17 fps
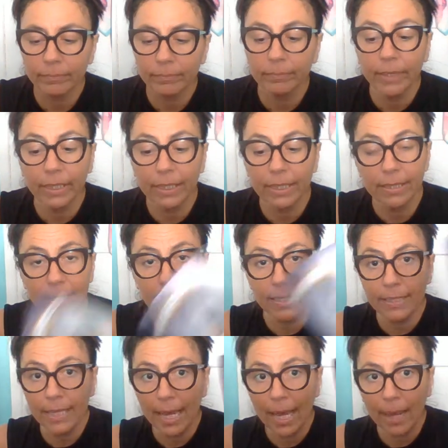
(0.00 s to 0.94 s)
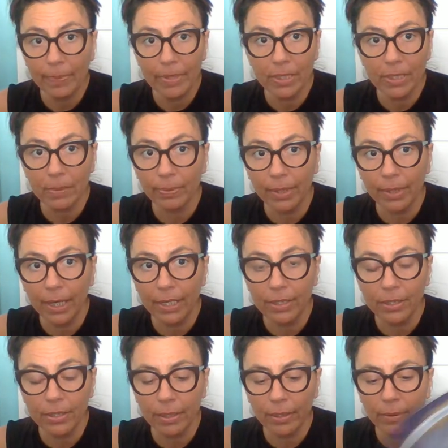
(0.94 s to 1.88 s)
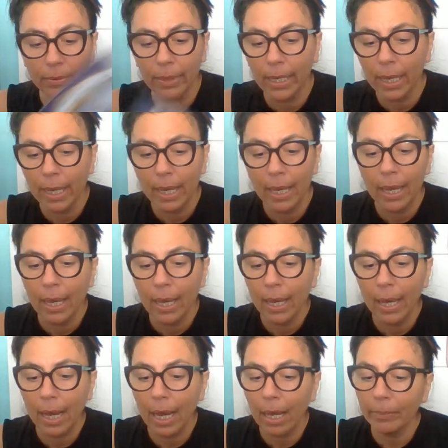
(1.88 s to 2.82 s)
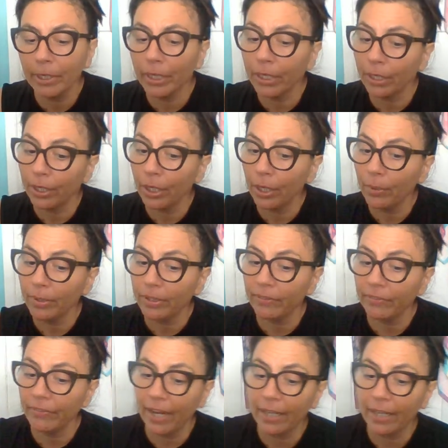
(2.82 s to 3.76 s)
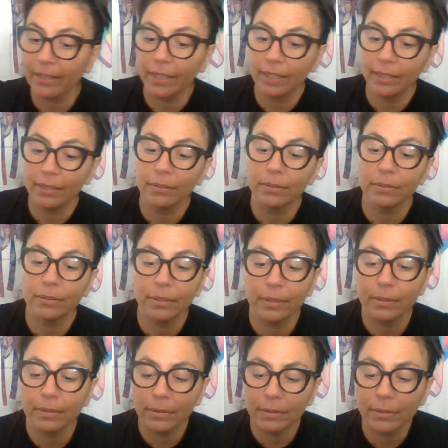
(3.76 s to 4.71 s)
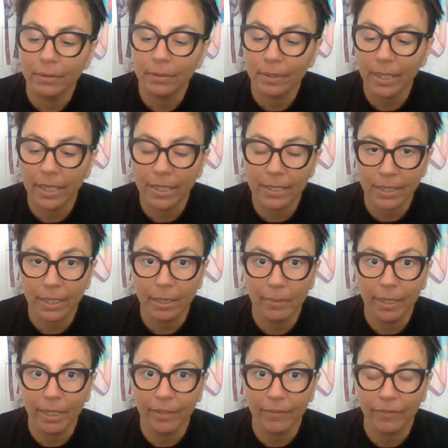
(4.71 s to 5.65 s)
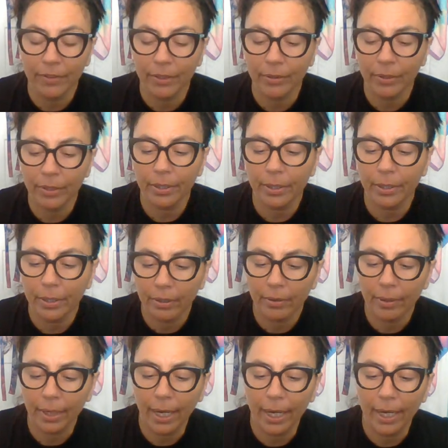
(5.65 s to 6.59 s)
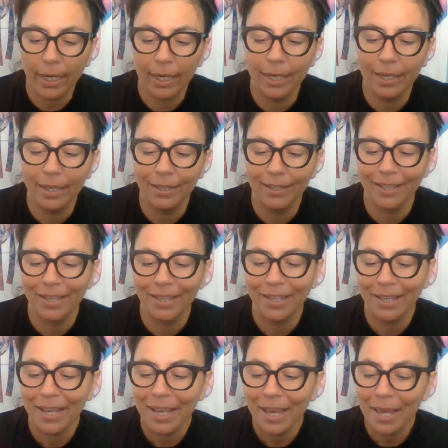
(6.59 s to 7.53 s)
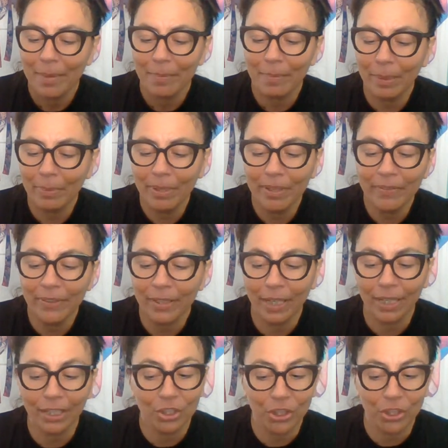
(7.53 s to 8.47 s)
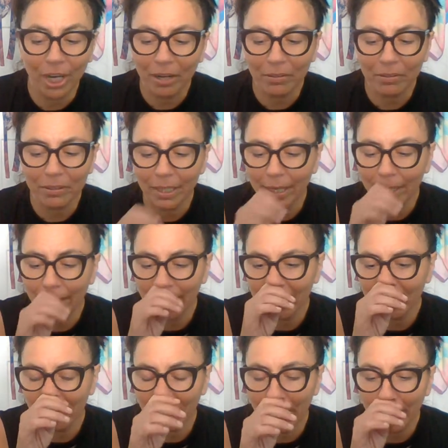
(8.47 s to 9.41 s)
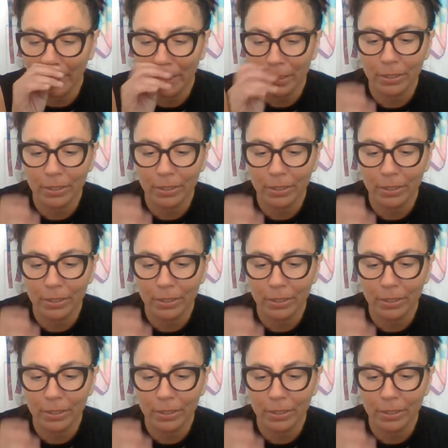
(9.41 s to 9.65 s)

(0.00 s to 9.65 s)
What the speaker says: But it says a happy surprise, so I'm gonna go with the fact that it's gonna make you feel good, okay? Maybe even like childlike, okay?